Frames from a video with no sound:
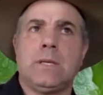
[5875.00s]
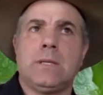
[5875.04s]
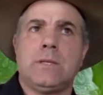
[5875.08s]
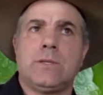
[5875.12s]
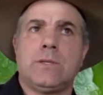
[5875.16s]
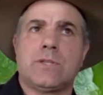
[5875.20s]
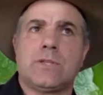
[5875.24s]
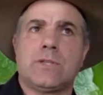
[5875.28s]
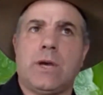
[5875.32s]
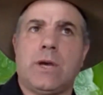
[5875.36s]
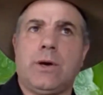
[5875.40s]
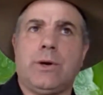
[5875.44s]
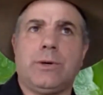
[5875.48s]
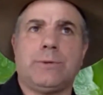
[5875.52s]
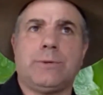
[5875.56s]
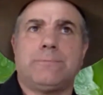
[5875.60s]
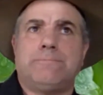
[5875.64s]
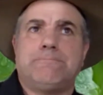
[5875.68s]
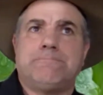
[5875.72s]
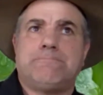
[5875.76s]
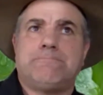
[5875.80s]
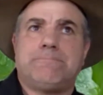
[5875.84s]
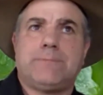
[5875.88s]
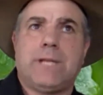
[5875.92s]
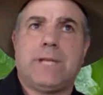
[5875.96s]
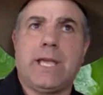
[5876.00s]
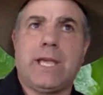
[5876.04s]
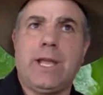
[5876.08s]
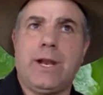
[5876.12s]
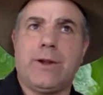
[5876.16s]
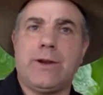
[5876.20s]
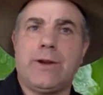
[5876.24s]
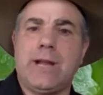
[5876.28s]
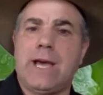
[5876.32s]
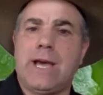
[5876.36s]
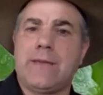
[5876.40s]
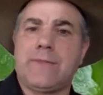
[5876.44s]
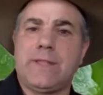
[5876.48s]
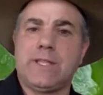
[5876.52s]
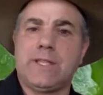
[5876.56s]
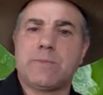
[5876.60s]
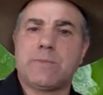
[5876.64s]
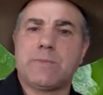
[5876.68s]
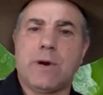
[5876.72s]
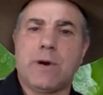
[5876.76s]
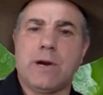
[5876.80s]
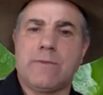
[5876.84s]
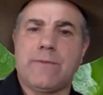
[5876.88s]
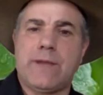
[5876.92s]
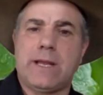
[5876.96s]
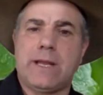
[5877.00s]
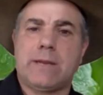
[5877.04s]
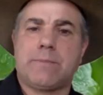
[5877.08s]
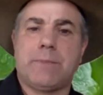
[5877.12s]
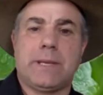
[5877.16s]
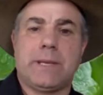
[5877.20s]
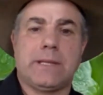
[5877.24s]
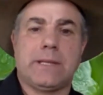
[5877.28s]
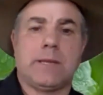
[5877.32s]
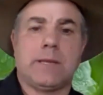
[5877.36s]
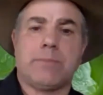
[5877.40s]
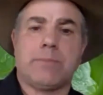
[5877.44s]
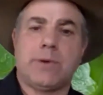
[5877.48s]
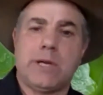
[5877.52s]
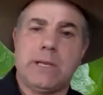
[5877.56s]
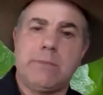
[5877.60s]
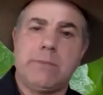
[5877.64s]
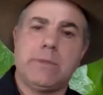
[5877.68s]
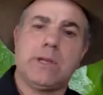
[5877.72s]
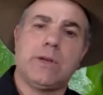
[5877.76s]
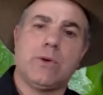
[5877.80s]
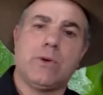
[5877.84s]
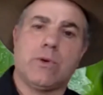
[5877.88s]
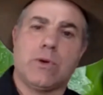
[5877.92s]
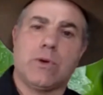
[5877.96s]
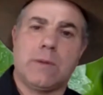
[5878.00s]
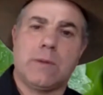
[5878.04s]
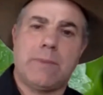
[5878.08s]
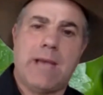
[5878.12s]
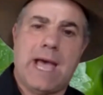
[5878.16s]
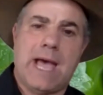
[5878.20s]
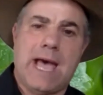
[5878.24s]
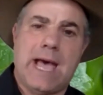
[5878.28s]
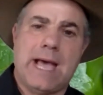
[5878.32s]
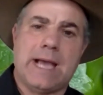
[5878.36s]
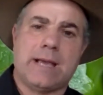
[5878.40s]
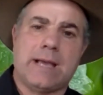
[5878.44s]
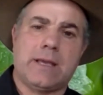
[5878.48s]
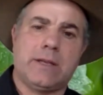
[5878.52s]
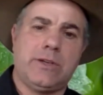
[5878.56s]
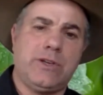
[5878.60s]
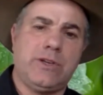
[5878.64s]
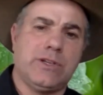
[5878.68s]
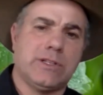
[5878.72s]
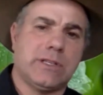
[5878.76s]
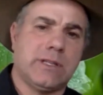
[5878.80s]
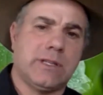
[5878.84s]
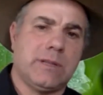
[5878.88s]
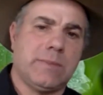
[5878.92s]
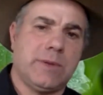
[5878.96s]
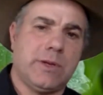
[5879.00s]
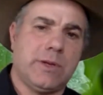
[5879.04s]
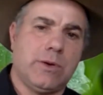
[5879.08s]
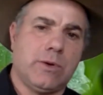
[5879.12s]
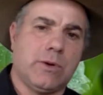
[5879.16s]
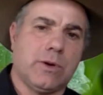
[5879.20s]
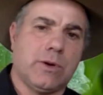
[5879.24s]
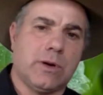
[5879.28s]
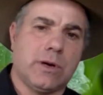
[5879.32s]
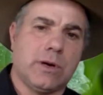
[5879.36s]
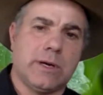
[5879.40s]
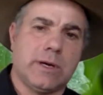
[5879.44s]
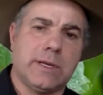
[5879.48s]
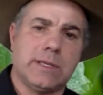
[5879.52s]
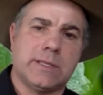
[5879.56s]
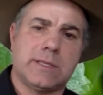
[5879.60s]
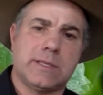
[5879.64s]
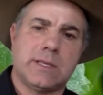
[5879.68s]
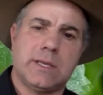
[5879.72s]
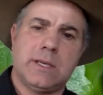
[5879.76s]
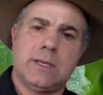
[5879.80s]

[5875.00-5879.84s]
So nothing's perfect, but they're putting manure back, and usually the manure